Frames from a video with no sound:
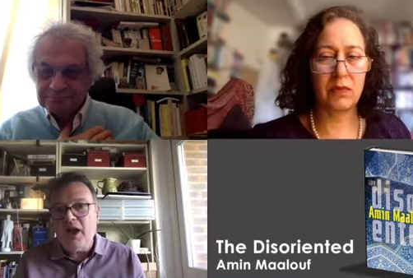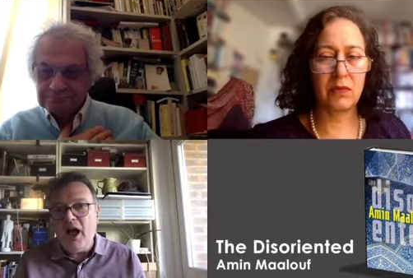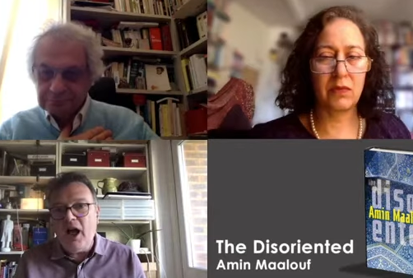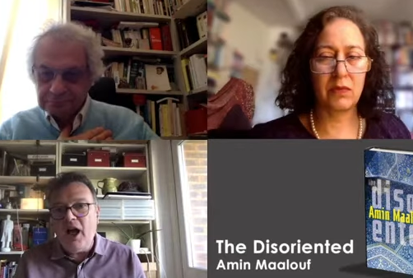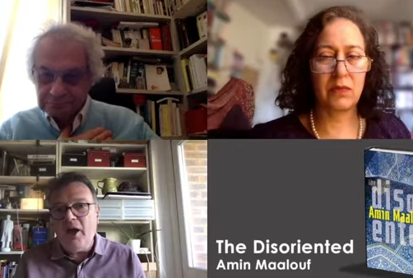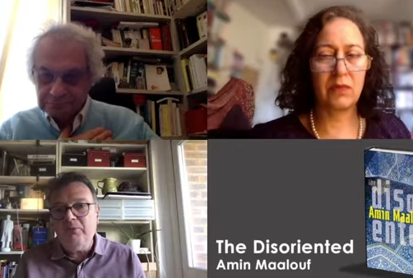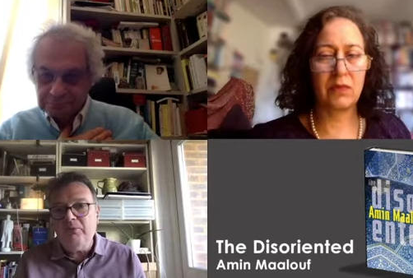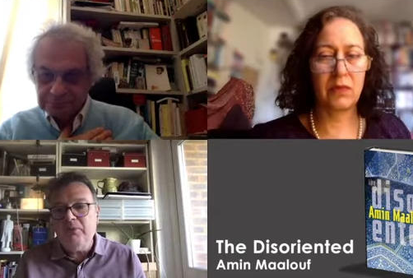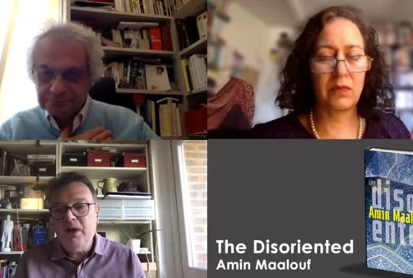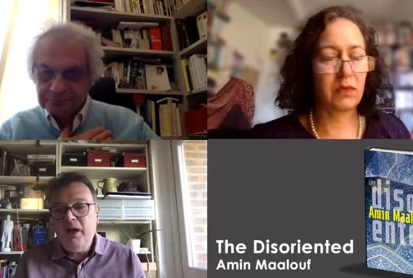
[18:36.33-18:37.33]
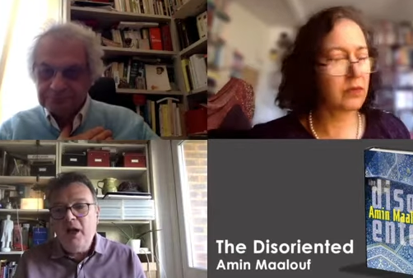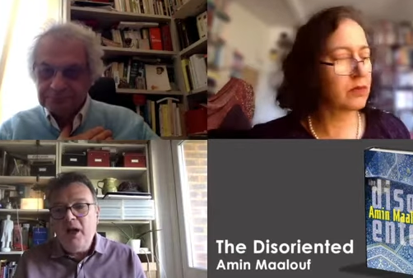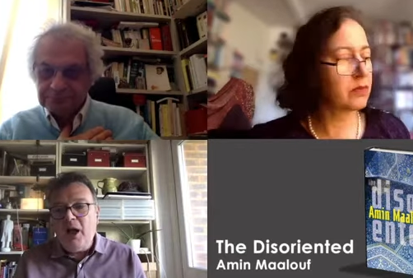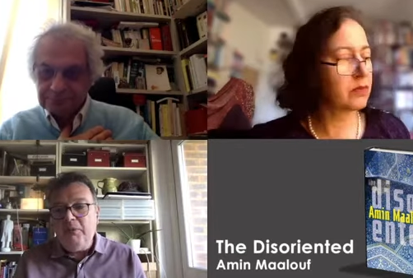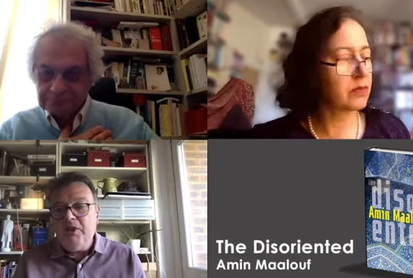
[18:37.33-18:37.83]
Speaker 1: Um,
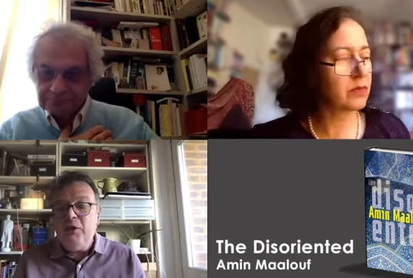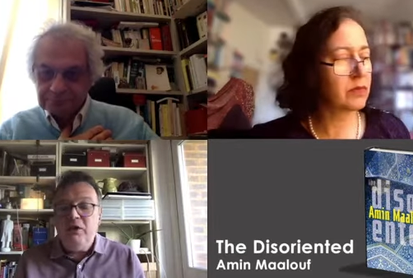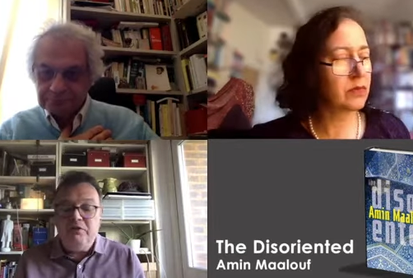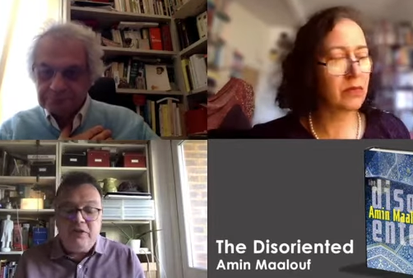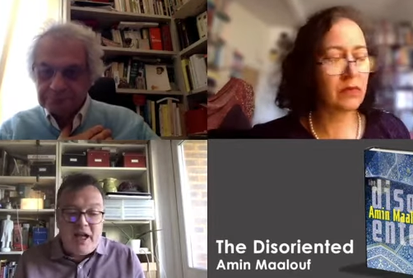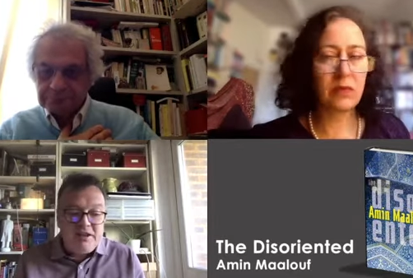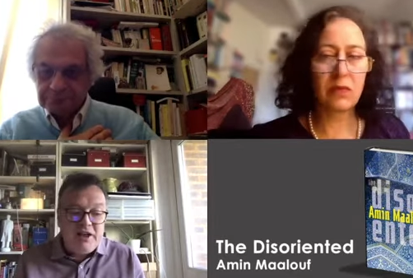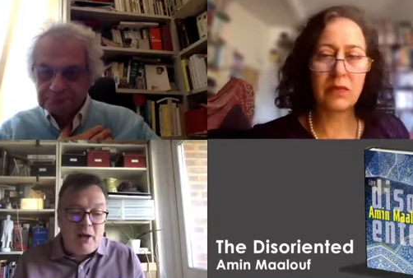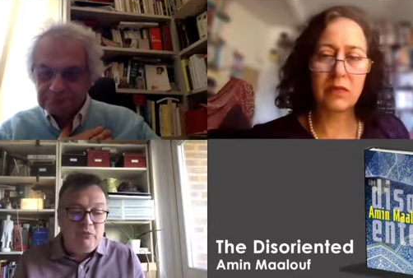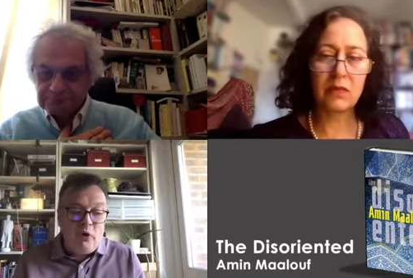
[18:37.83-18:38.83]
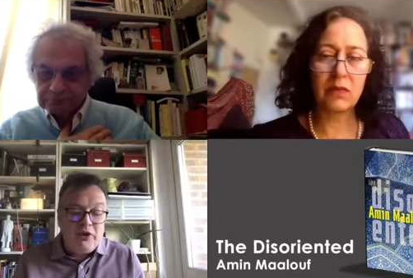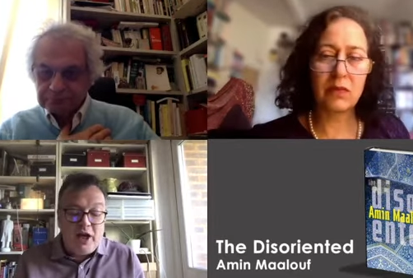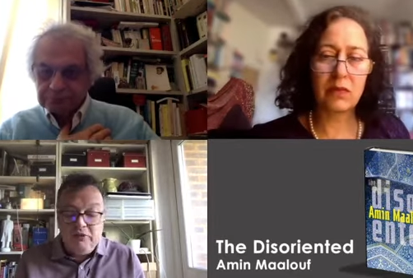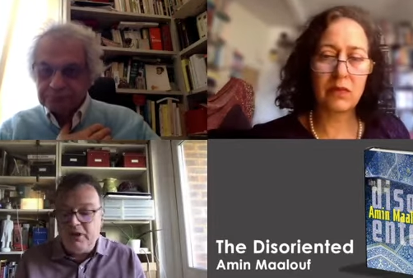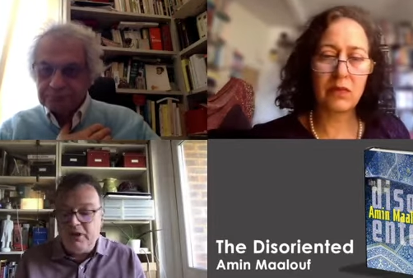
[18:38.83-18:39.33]
I mean, you have ended up not
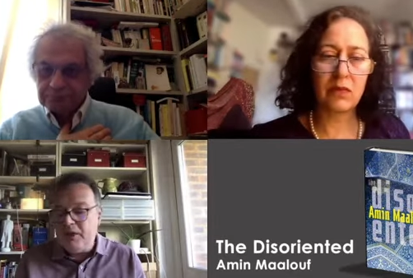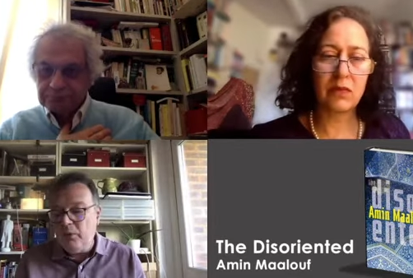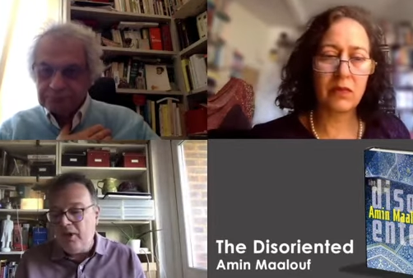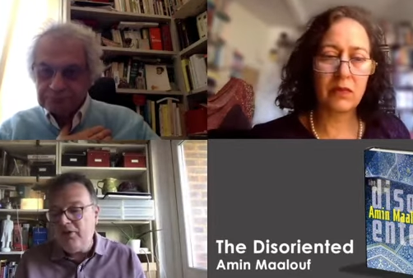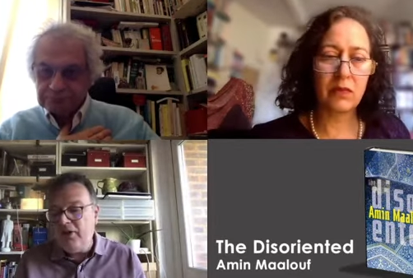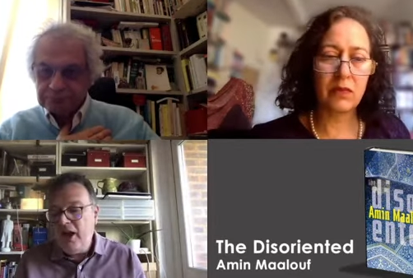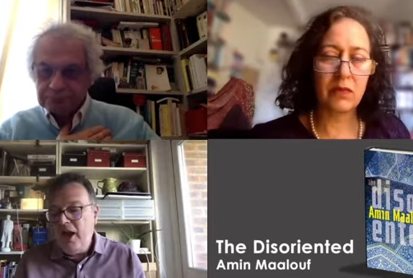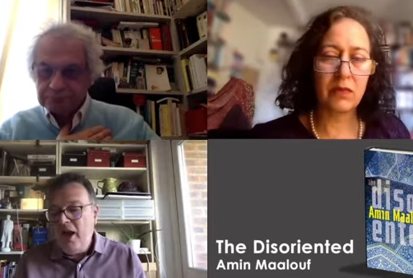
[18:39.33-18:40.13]
only with